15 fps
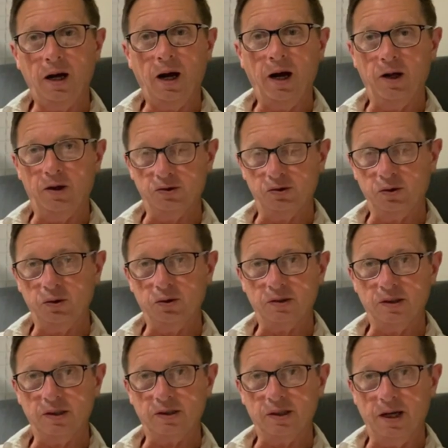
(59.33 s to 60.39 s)
I also use
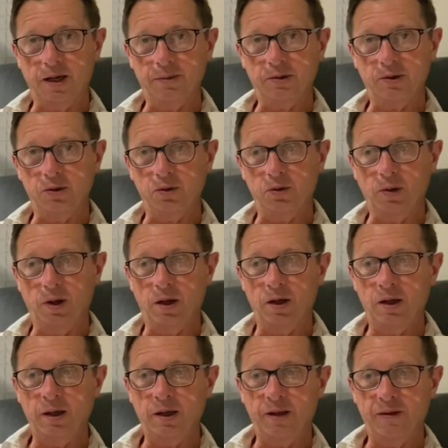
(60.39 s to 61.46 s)
this time to uh,
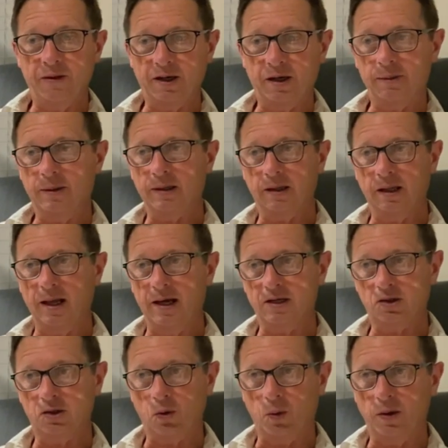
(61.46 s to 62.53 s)
think about the
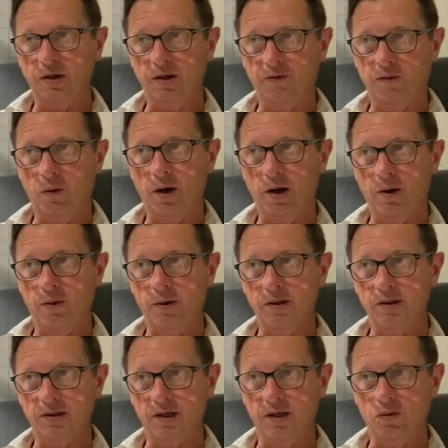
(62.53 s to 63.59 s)
last 24
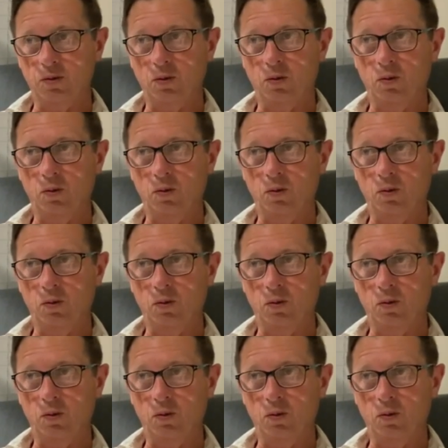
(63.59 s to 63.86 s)
hours and